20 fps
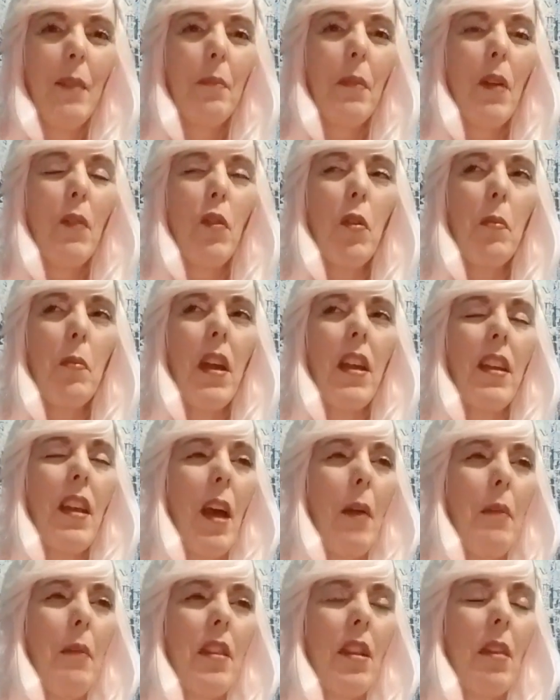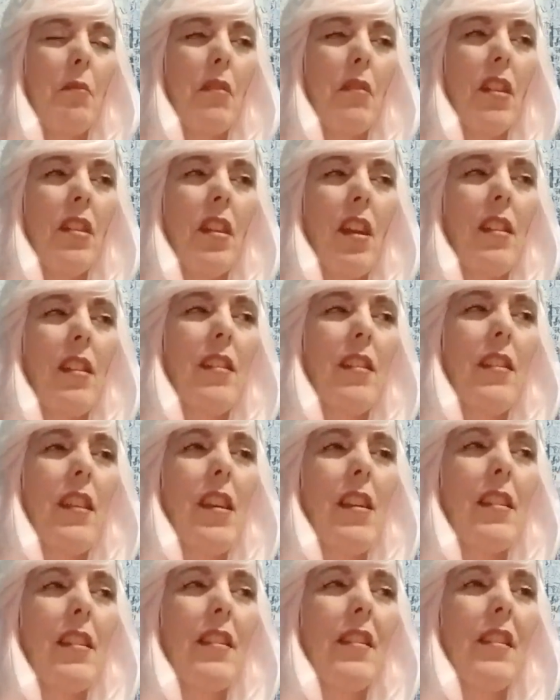My roommate got me some really nice
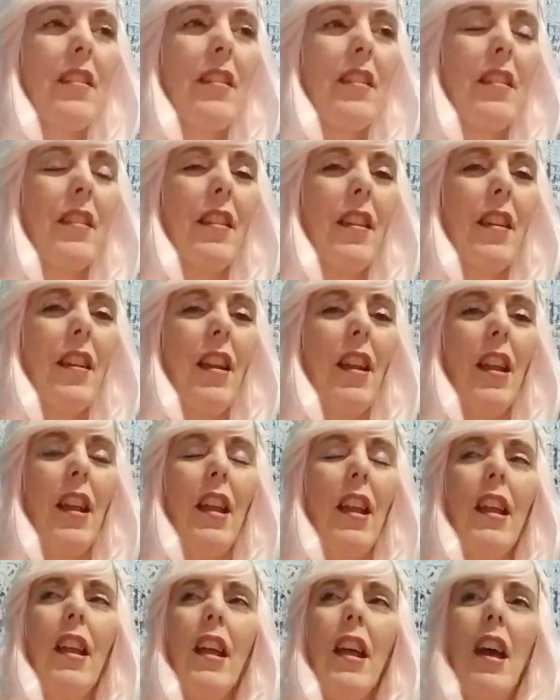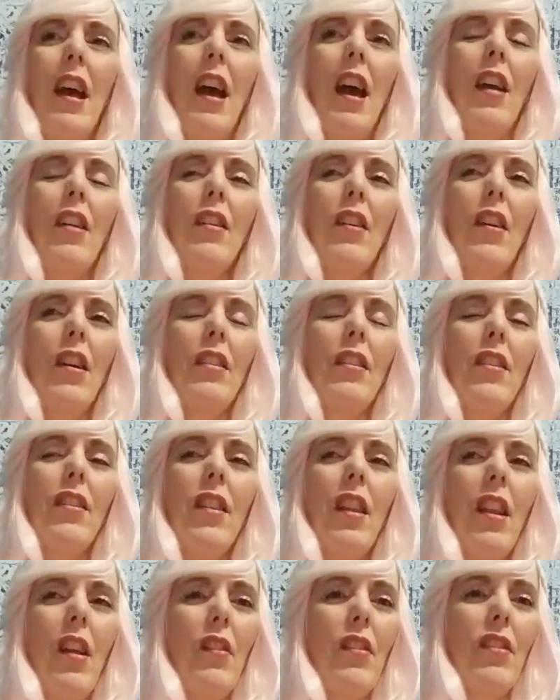things, and I don't know, I just
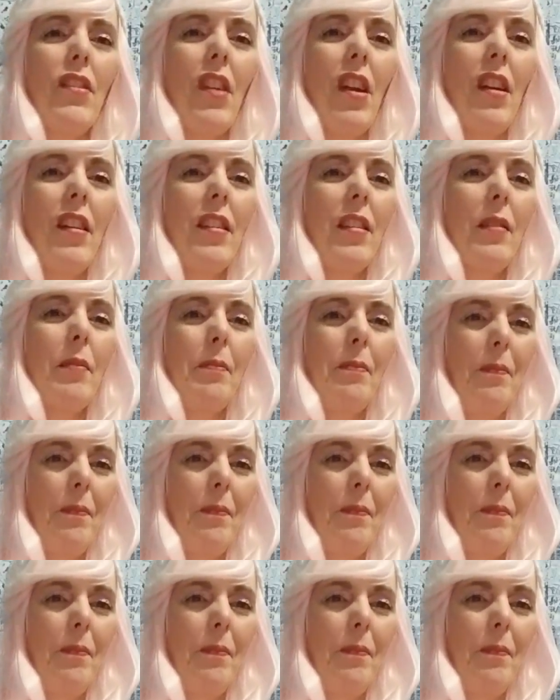thought that was nice.